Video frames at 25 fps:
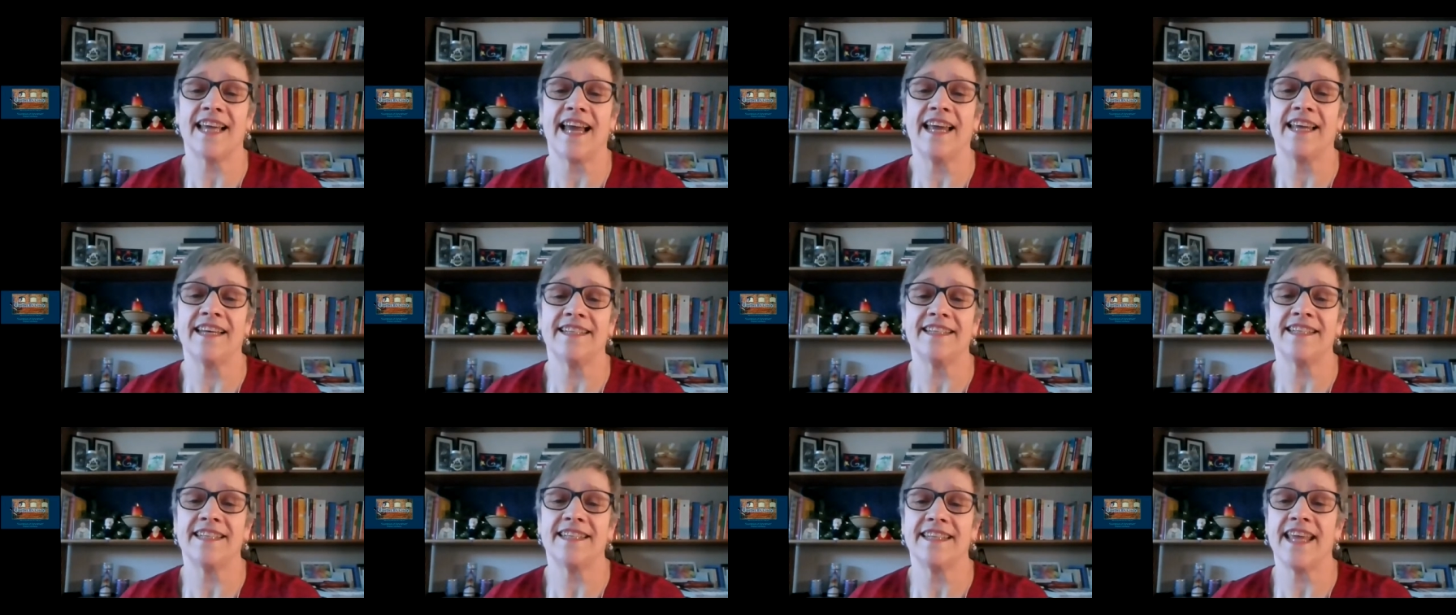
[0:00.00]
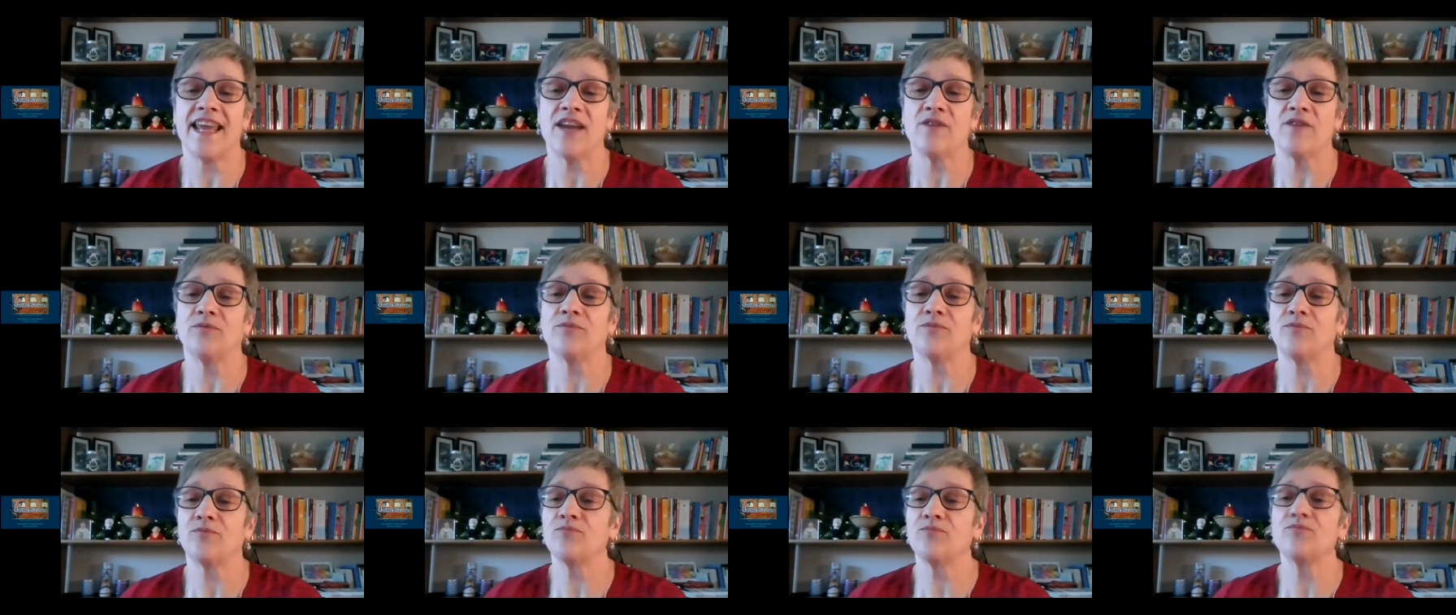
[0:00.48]
and they
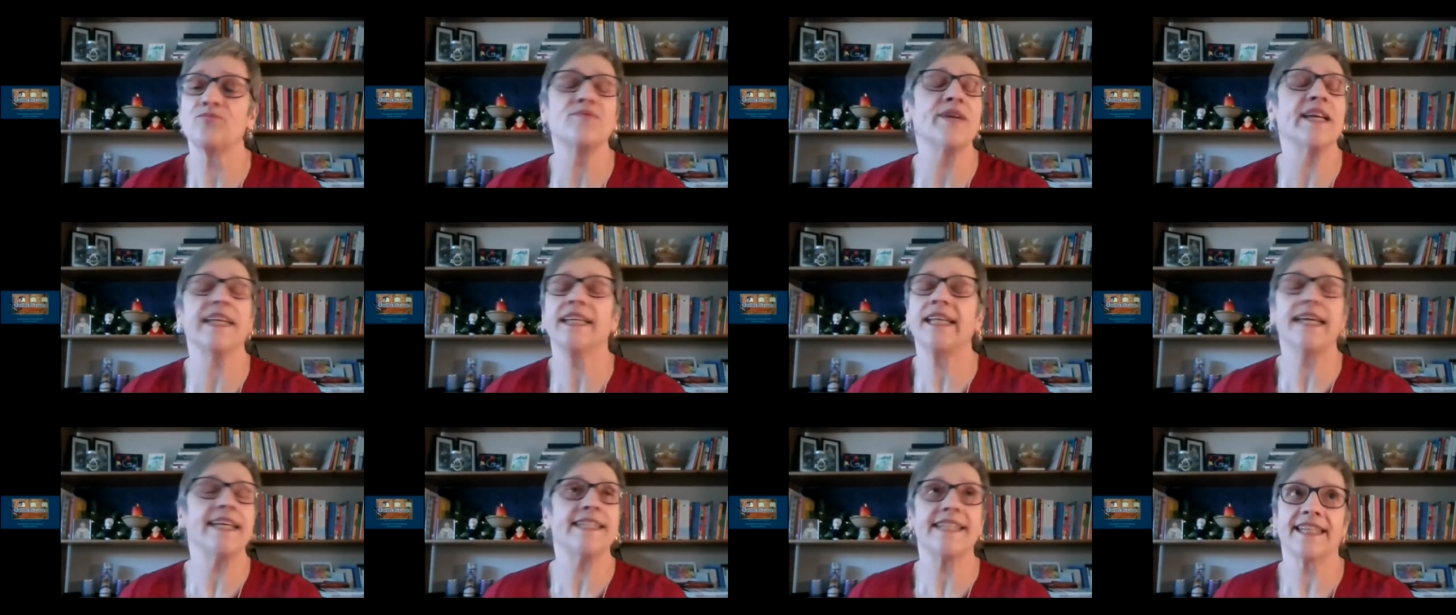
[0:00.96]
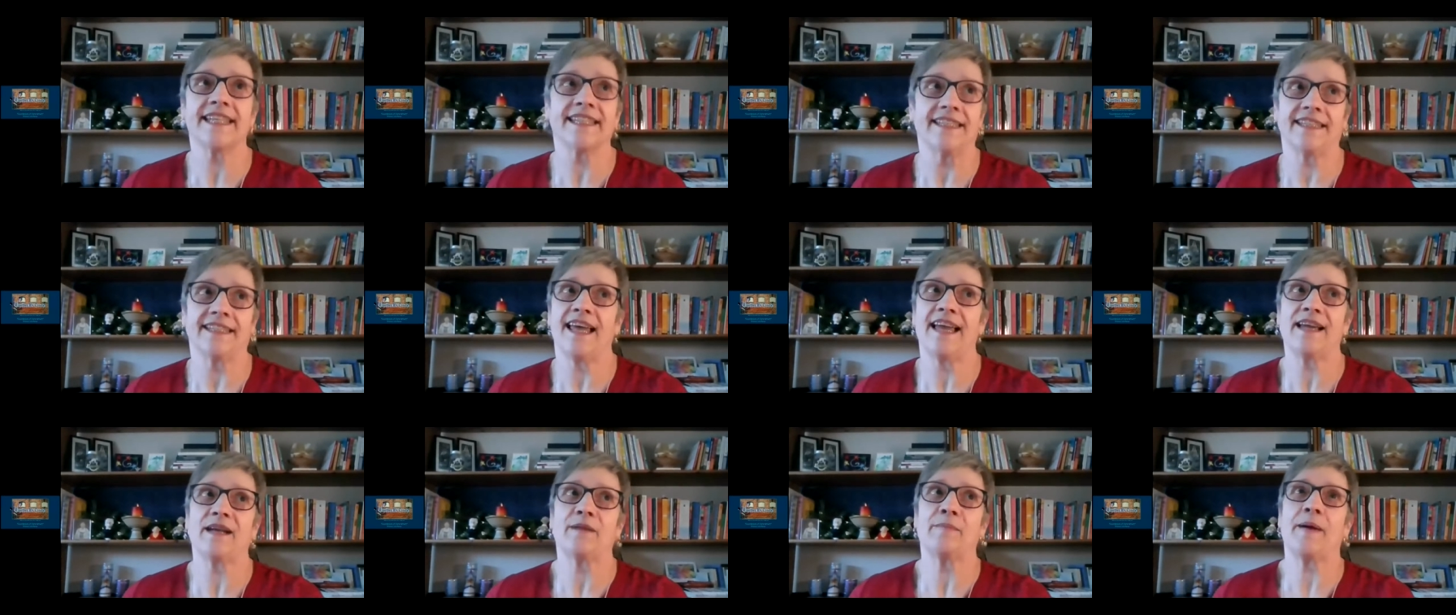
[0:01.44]
really didn't
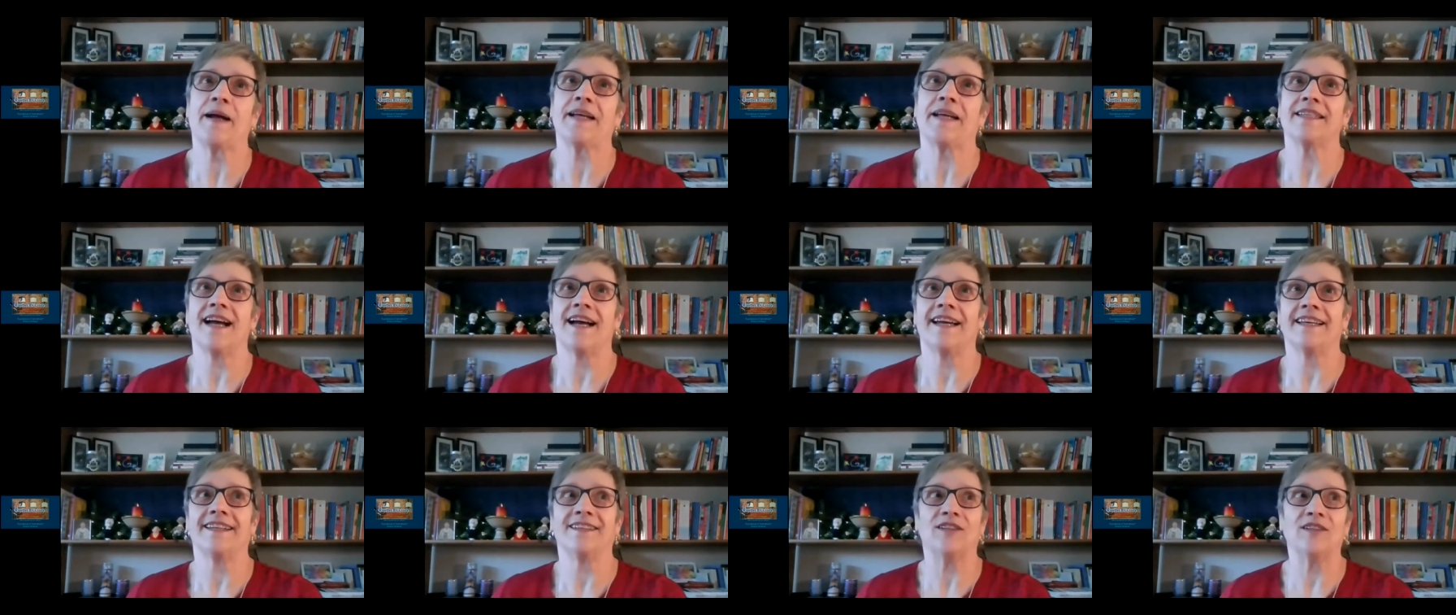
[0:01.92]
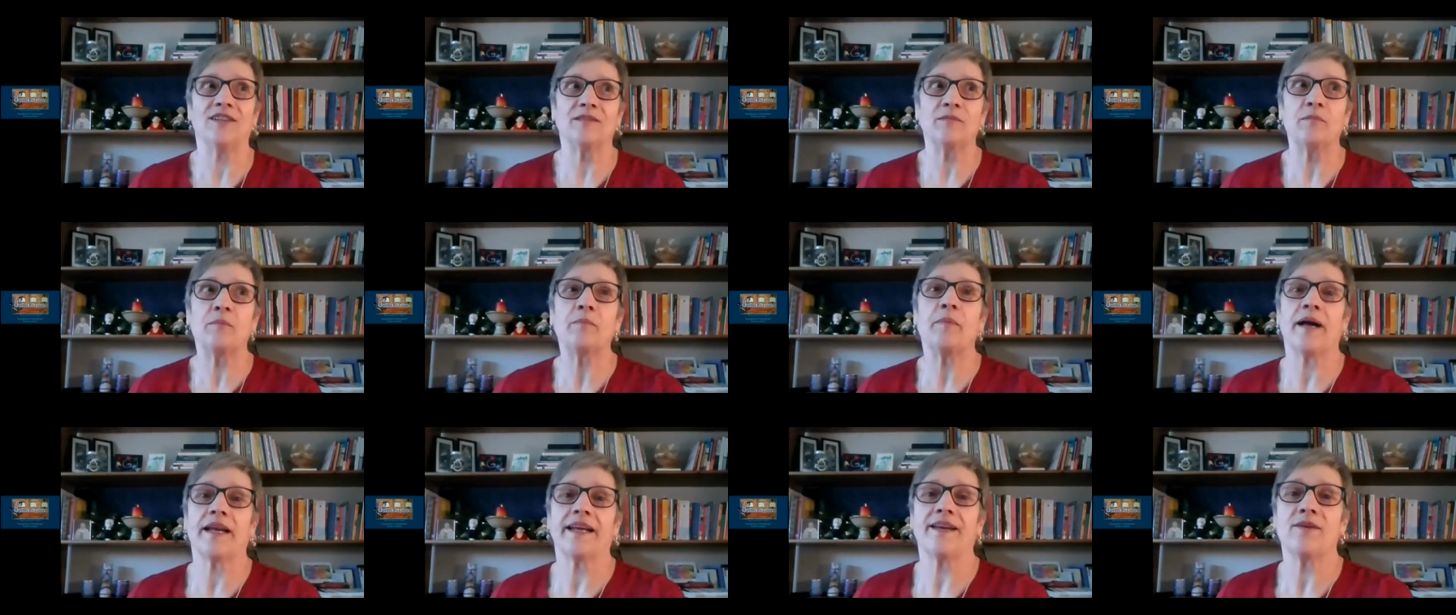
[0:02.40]
like my title,
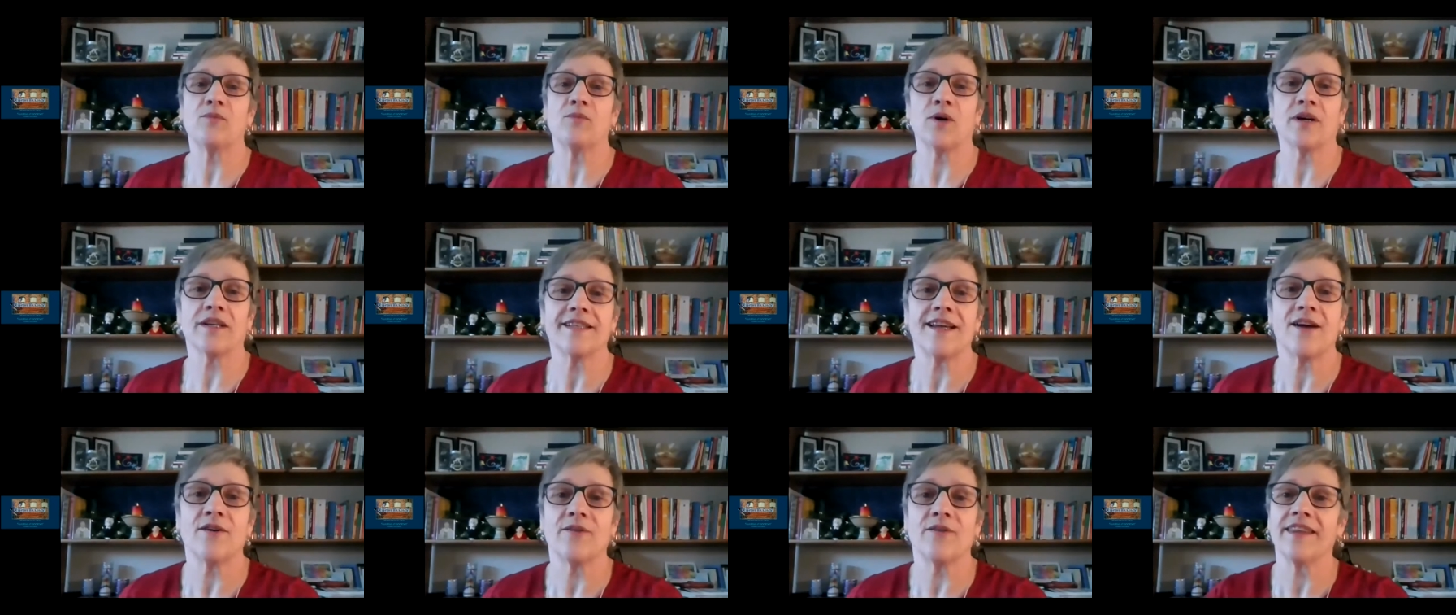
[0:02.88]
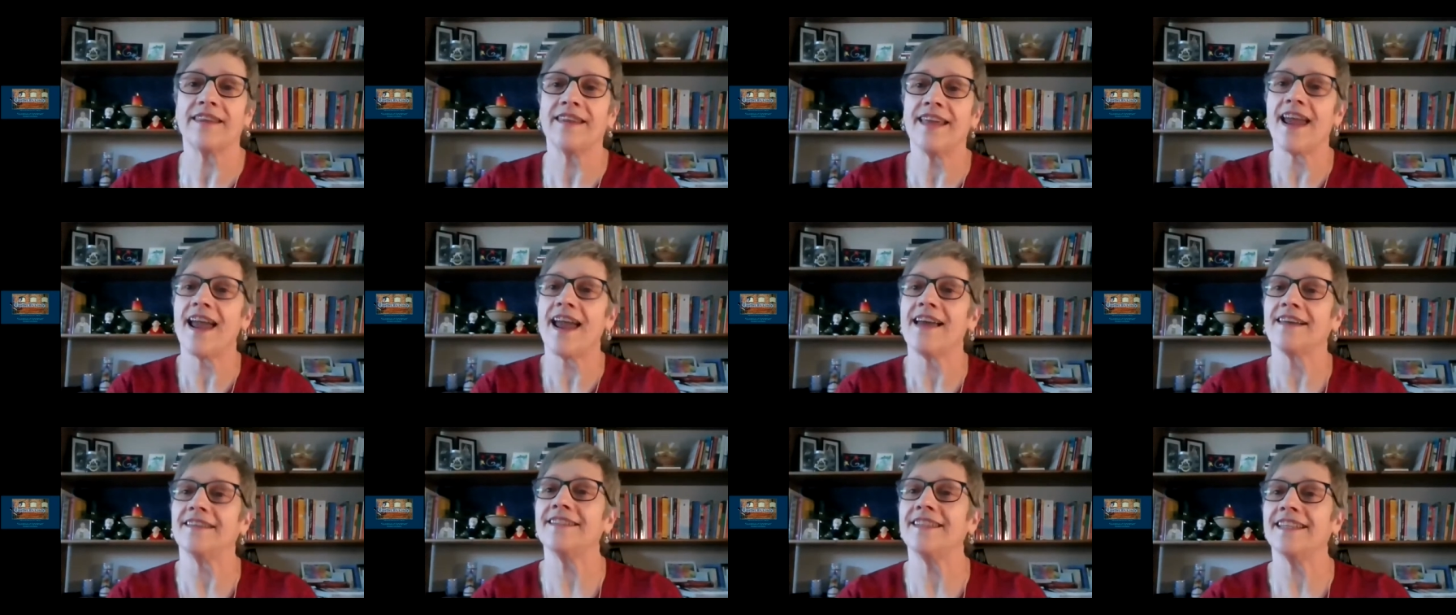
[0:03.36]
but it worked out in the
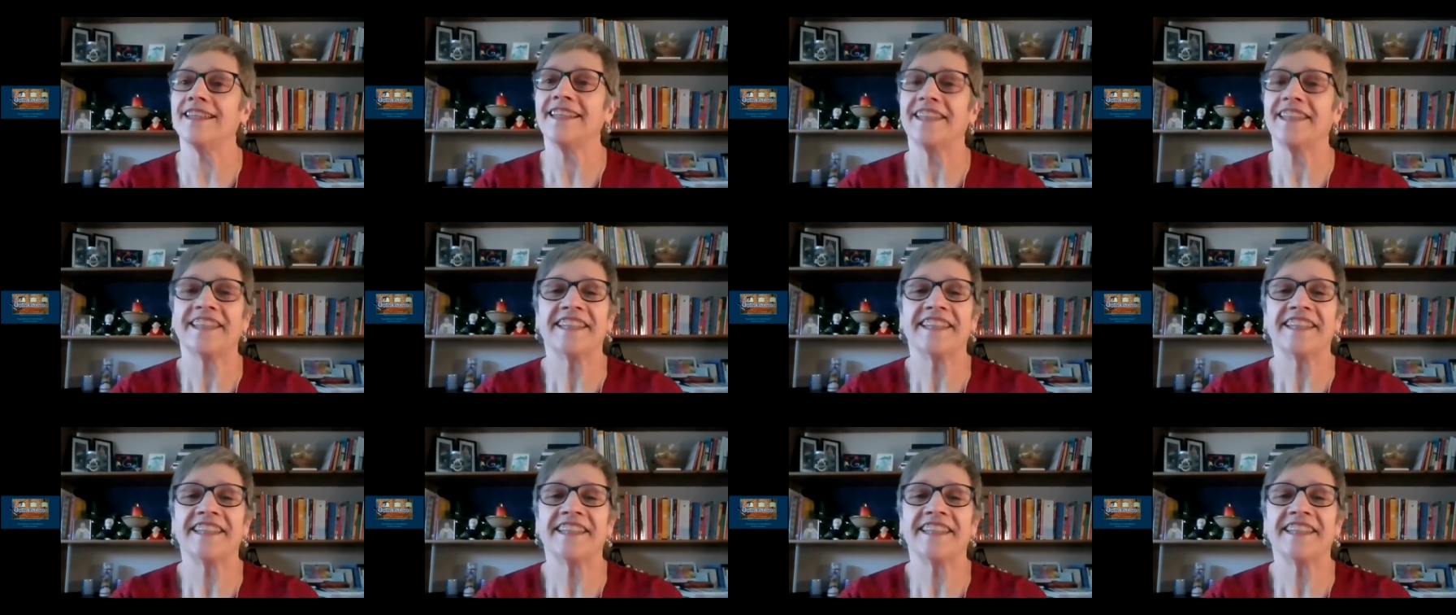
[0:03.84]
end.